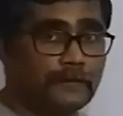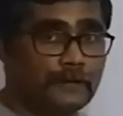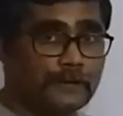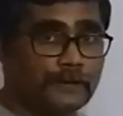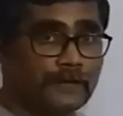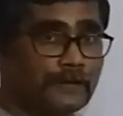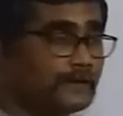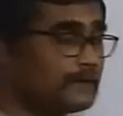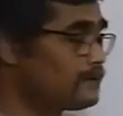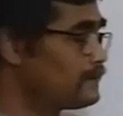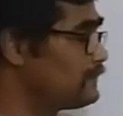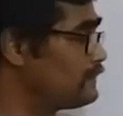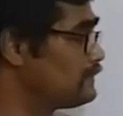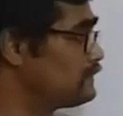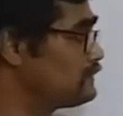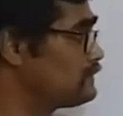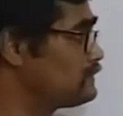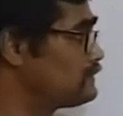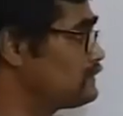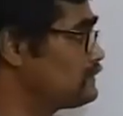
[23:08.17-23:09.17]
Okay,
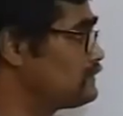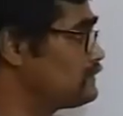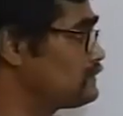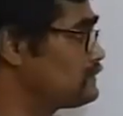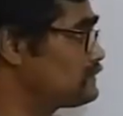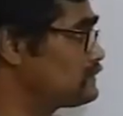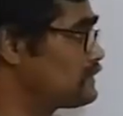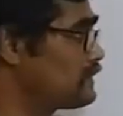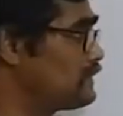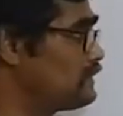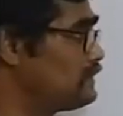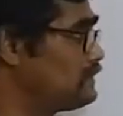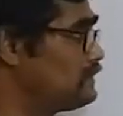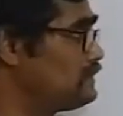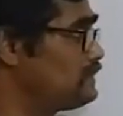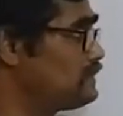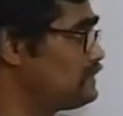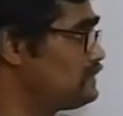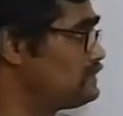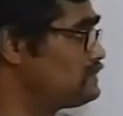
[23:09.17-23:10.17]
sin
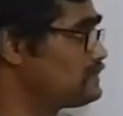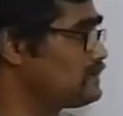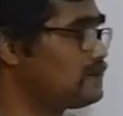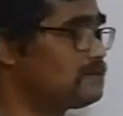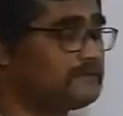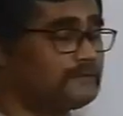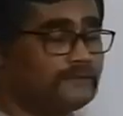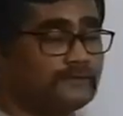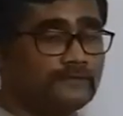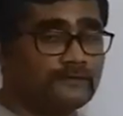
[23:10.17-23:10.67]
theta is half